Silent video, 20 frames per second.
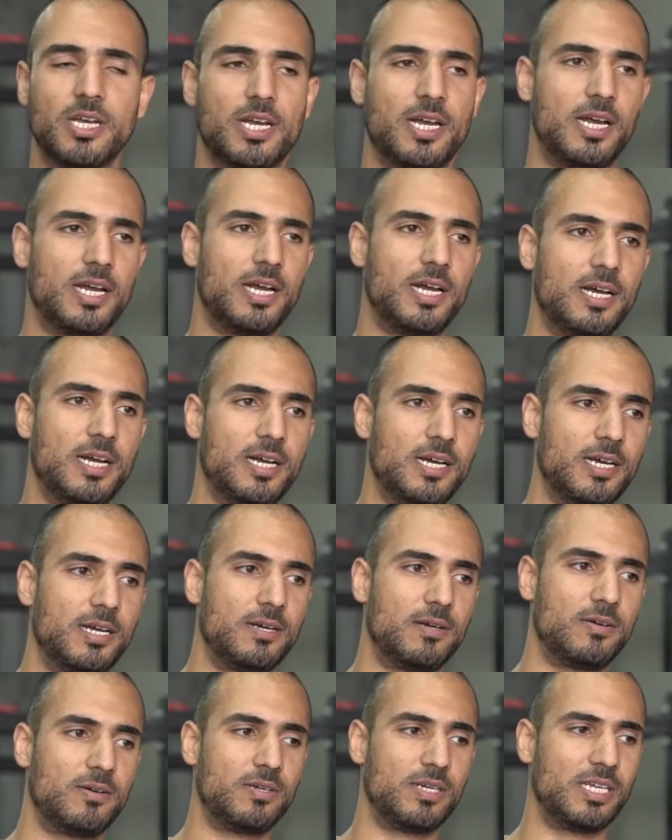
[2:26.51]

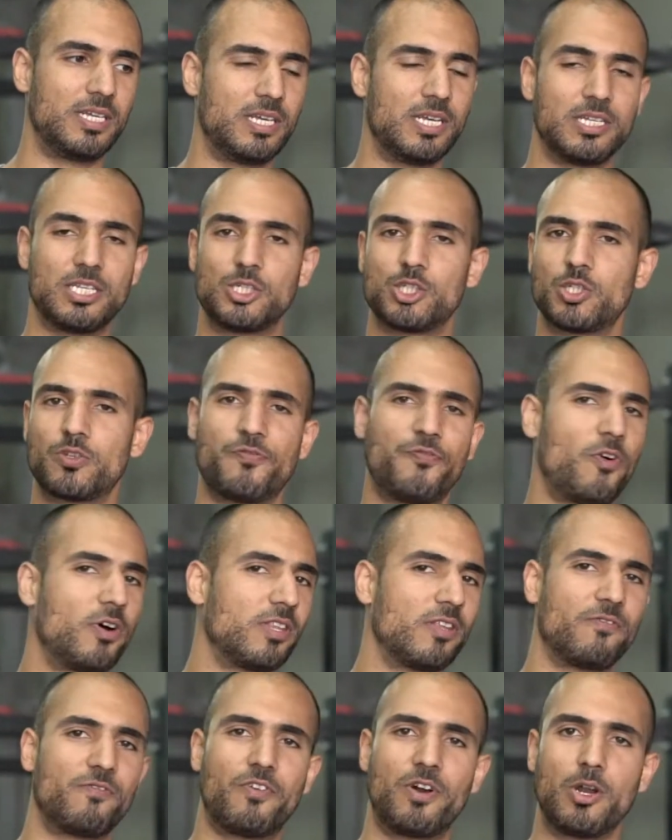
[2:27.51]
They just
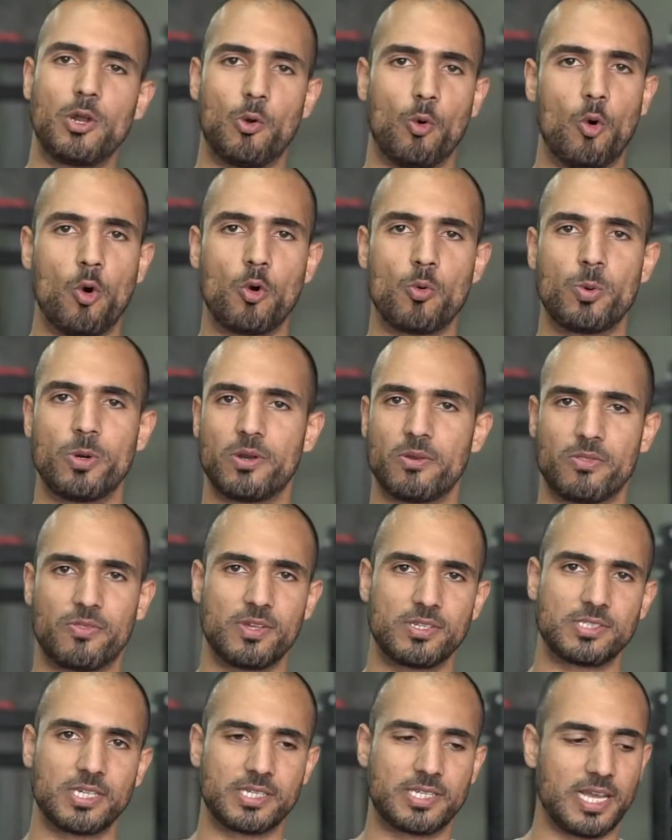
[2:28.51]
find it very awkward and
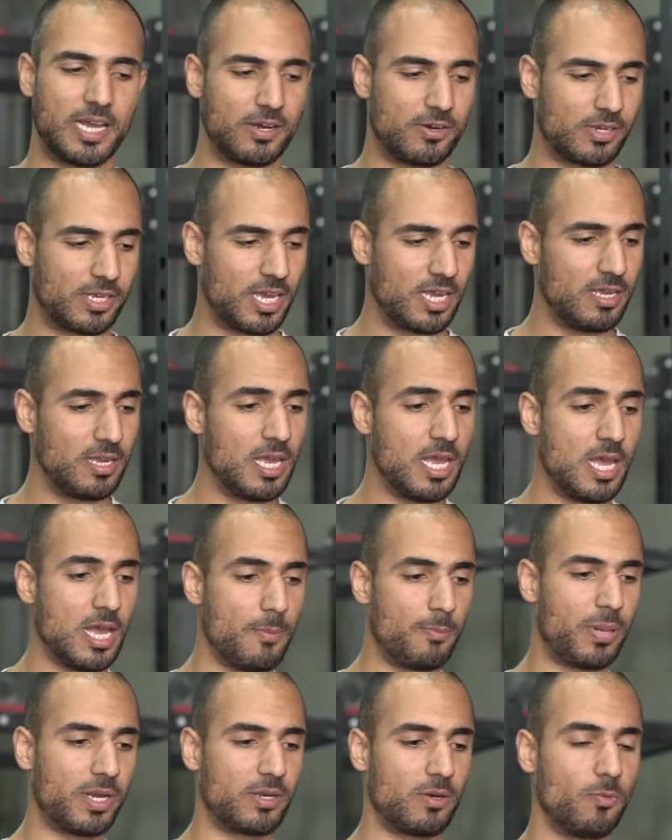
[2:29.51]
things like that, okay?
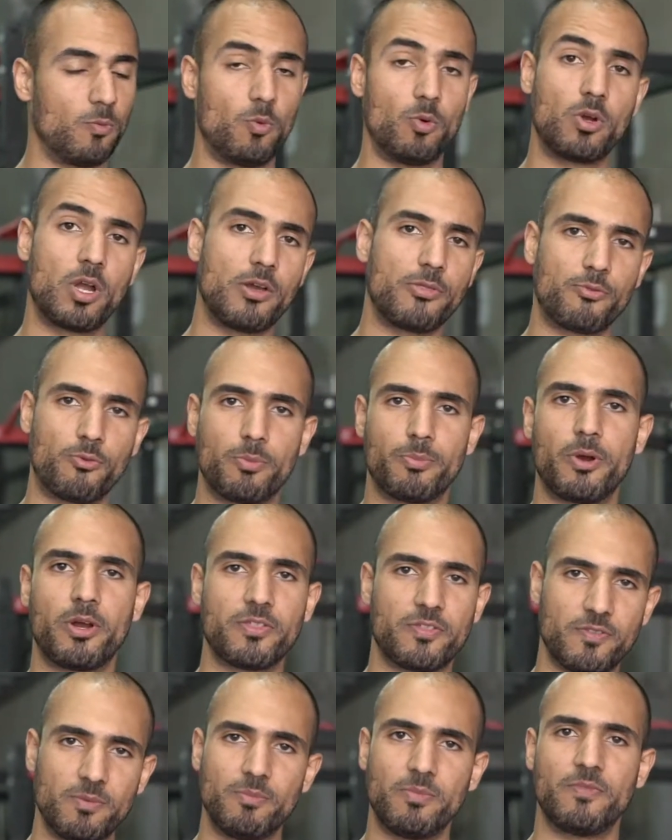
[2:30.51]
But we'll go through both
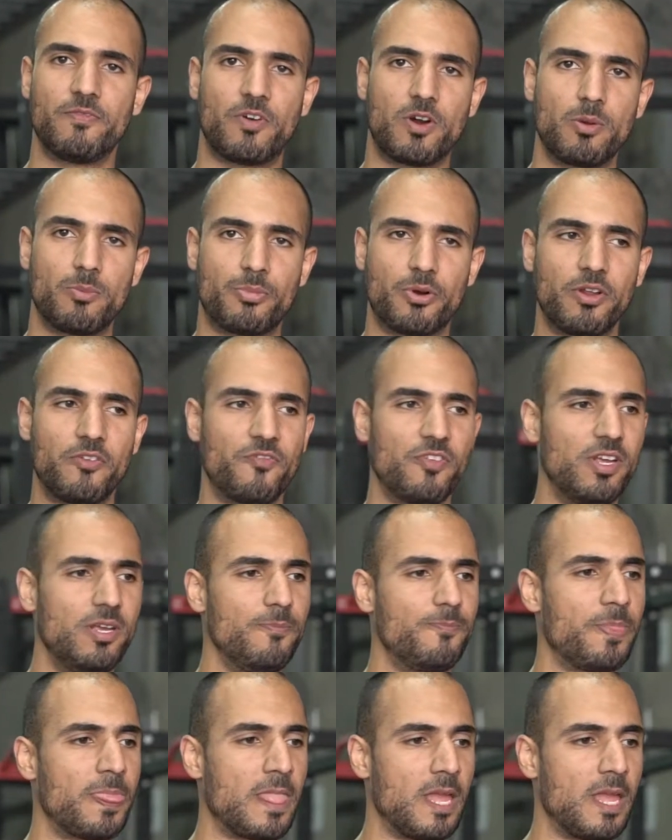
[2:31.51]
of them very briefly.